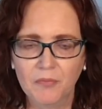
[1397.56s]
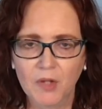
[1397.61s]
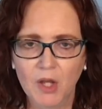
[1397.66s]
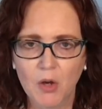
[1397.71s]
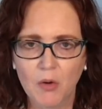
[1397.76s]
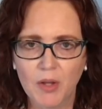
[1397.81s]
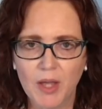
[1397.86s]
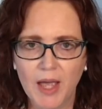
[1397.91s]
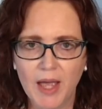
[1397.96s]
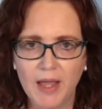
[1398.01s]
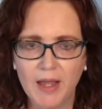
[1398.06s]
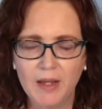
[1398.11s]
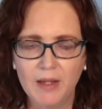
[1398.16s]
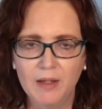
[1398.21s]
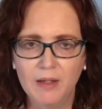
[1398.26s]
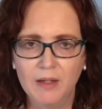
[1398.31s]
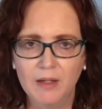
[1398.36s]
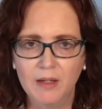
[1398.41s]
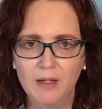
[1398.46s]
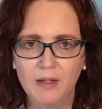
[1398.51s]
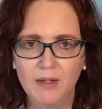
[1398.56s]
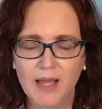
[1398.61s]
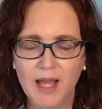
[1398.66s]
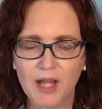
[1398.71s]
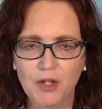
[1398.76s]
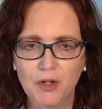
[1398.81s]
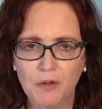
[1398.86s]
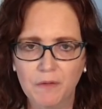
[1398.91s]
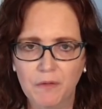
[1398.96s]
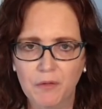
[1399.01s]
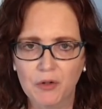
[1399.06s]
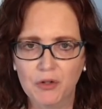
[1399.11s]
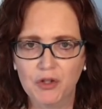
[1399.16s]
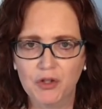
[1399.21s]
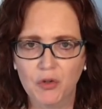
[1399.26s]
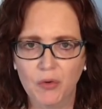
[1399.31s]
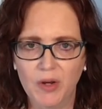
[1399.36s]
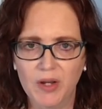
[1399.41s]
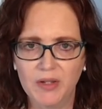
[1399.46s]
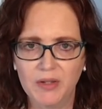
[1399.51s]
Okay, that's your first
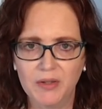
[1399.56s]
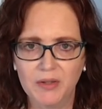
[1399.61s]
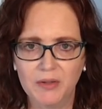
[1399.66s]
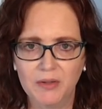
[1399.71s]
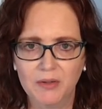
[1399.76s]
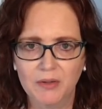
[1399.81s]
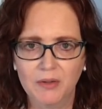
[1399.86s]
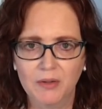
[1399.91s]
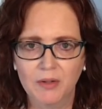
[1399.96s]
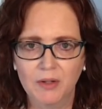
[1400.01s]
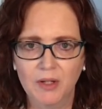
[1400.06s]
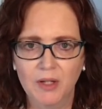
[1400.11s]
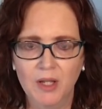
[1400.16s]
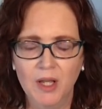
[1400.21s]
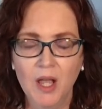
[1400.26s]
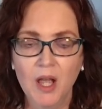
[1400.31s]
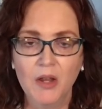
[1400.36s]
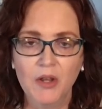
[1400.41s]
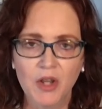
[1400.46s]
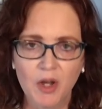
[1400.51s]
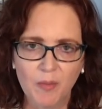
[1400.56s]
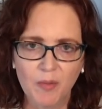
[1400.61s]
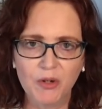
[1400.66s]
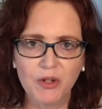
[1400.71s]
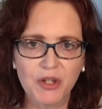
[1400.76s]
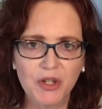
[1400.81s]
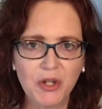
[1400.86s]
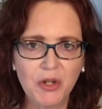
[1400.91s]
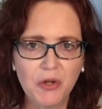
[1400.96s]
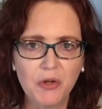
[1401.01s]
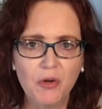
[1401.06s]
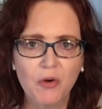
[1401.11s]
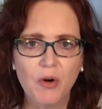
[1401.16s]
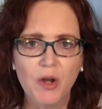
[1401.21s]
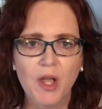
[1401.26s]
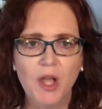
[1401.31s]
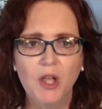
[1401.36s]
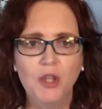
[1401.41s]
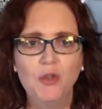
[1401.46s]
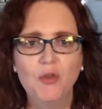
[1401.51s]
choice. Number
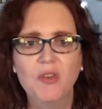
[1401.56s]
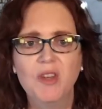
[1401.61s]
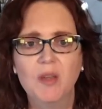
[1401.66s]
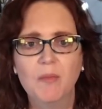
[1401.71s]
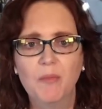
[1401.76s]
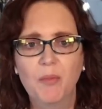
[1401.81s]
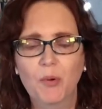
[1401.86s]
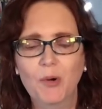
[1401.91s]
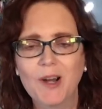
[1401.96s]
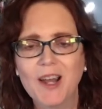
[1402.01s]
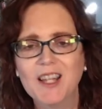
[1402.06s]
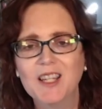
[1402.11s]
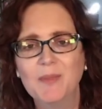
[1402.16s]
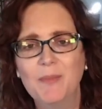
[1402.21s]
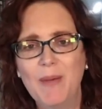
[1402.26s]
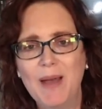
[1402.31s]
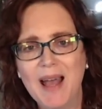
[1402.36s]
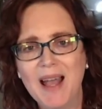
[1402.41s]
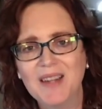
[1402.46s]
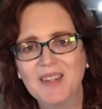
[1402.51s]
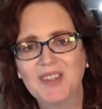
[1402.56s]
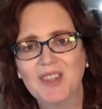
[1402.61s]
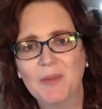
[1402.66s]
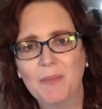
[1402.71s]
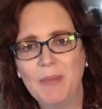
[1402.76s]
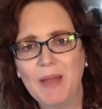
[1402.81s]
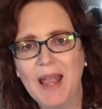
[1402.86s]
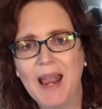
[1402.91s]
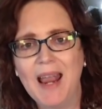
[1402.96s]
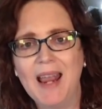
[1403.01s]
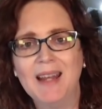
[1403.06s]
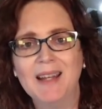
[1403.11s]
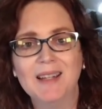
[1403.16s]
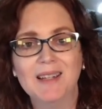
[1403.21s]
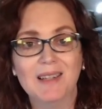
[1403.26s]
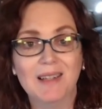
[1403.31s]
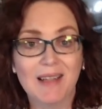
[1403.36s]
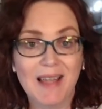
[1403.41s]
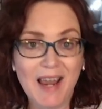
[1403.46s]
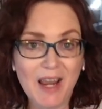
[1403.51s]
two, you can press past the
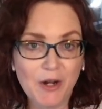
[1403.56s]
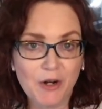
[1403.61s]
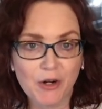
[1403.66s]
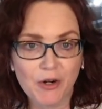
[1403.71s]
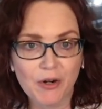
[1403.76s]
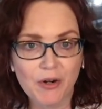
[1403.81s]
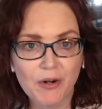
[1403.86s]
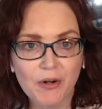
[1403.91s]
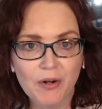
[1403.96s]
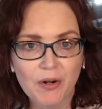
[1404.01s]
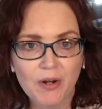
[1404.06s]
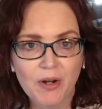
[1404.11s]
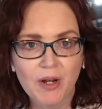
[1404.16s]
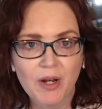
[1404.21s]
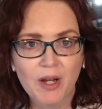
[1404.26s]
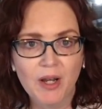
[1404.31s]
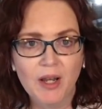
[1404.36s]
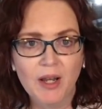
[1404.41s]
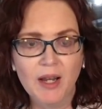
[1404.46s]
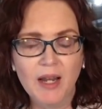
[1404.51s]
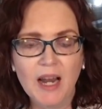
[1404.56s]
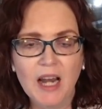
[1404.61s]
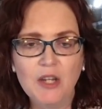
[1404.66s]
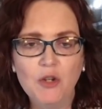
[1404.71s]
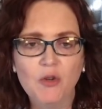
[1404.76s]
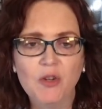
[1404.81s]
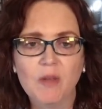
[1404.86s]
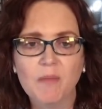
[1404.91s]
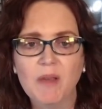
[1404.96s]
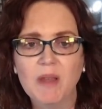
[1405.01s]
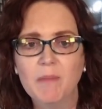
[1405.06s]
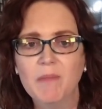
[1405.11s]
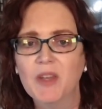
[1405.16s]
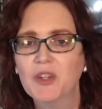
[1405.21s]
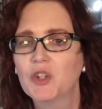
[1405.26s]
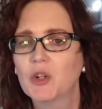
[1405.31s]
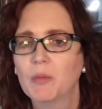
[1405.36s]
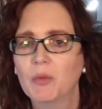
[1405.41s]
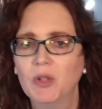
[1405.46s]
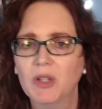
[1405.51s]
pain later and you can be
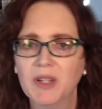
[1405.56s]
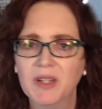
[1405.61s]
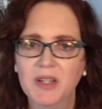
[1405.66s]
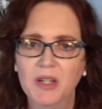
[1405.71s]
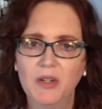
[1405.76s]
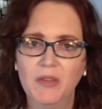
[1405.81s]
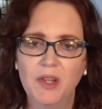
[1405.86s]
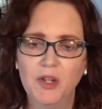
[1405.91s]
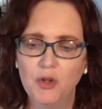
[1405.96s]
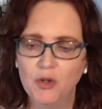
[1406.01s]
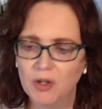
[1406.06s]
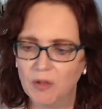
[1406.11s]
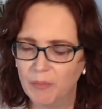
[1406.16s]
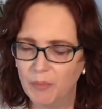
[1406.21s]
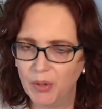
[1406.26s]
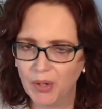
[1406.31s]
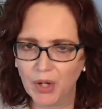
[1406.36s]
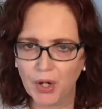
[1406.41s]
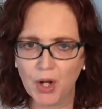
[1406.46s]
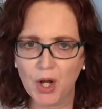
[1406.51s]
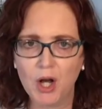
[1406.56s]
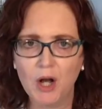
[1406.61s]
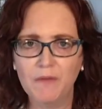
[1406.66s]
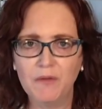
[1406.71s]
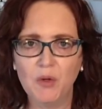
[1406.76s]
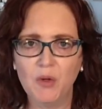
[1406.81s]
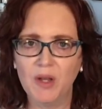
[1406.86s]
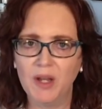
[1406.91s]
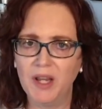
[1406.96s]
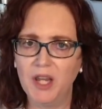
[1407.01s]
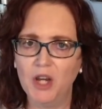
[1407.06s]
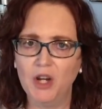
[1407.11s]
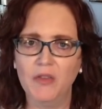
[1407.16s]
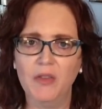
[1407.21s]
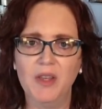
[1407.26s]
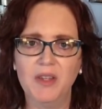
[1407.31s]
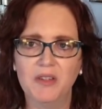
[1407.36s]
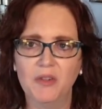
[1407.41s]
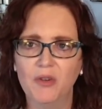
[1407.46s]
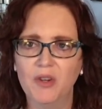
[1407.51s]
miserable until then. You can put it off. You can hear
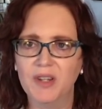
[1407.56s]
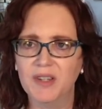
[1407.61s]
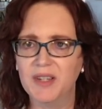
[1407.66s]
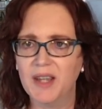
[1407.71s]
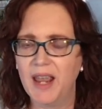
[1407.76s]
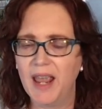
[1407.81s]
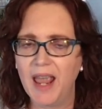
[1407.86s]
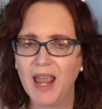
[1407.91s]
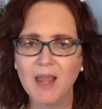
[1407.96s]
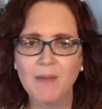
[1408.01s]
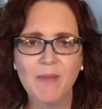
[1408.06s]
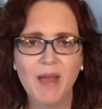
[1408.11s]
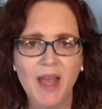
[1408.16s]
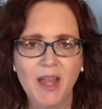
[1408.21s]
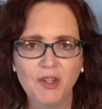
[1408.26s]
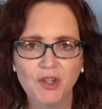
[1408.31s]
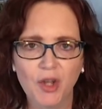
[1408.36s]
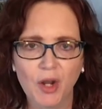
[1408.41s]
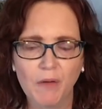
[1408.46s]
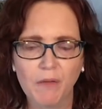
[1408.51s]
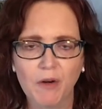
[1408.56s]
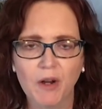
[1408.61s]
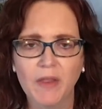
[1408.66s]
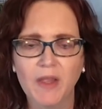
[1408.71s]
this and you can say, amen, Jennifer.